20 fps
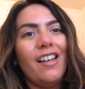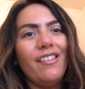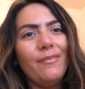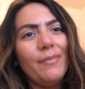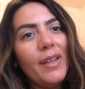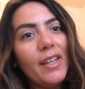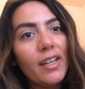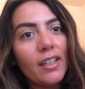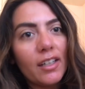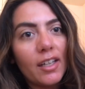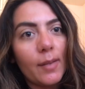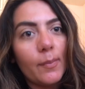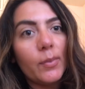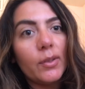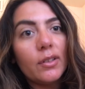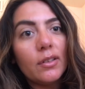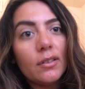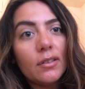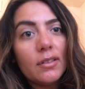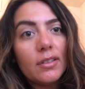I've met a
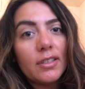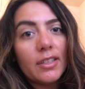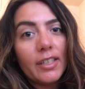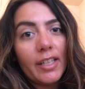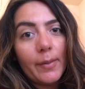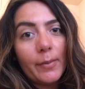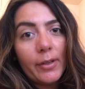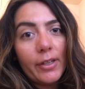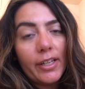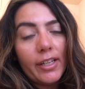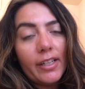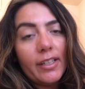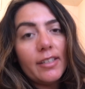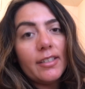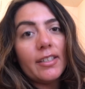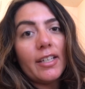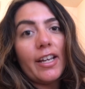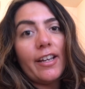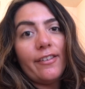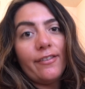couple
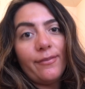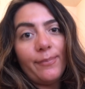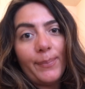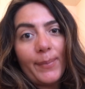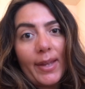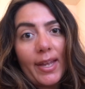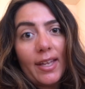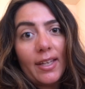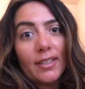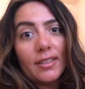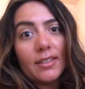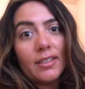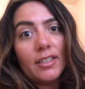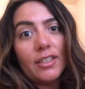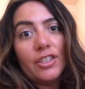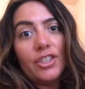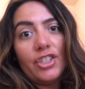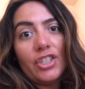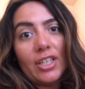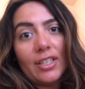celebrities. I've
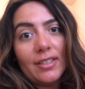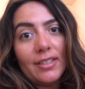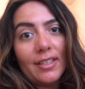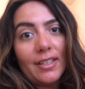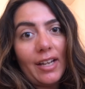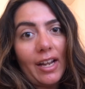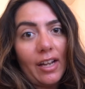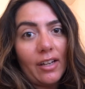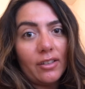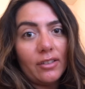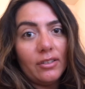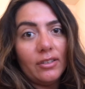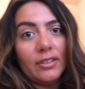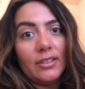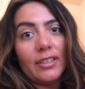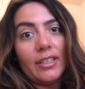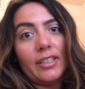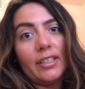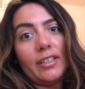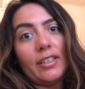met Jensen
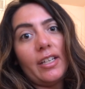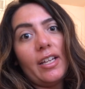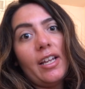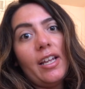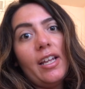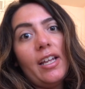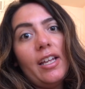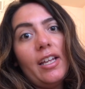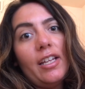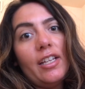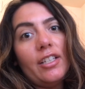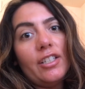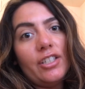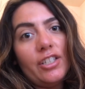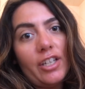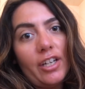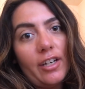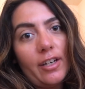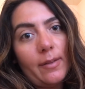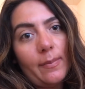Ackles and
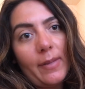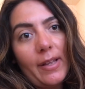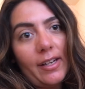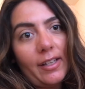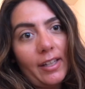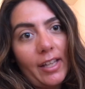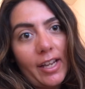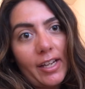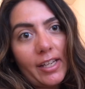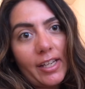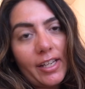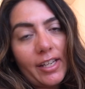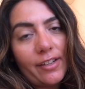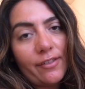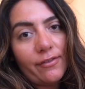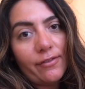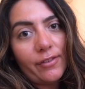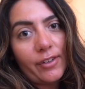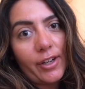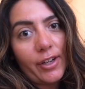Jared
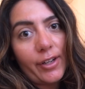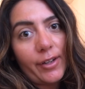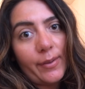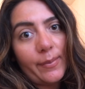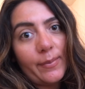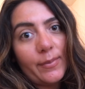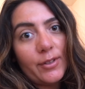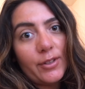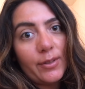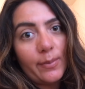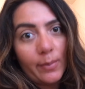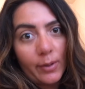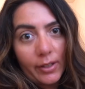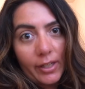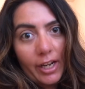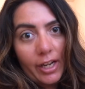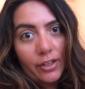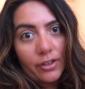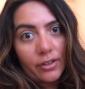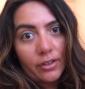Padalecki from
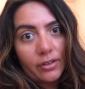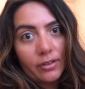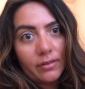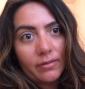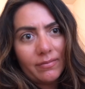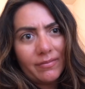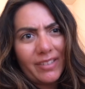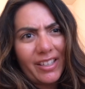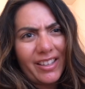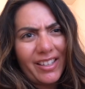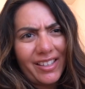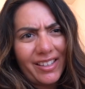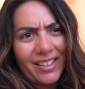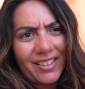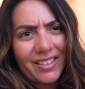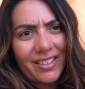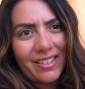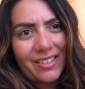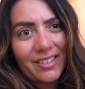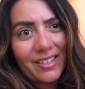Supernatural. I think
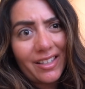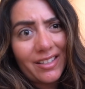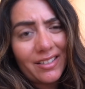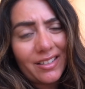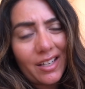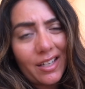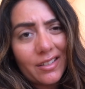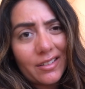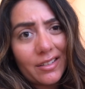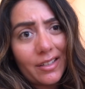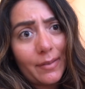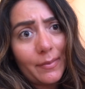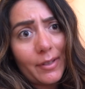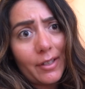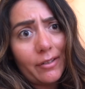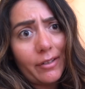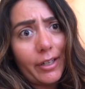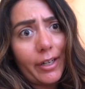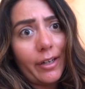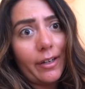that's how you say his last name.
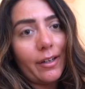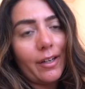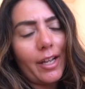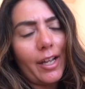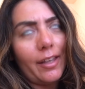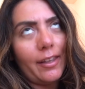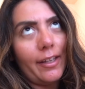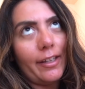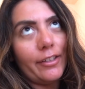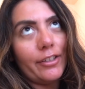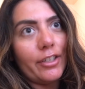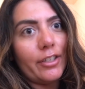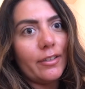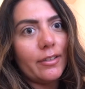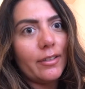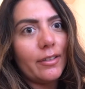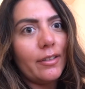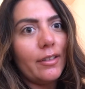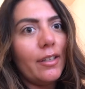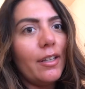I don't care. I like
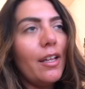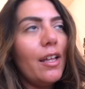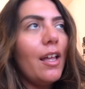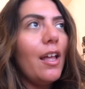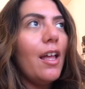Jensen.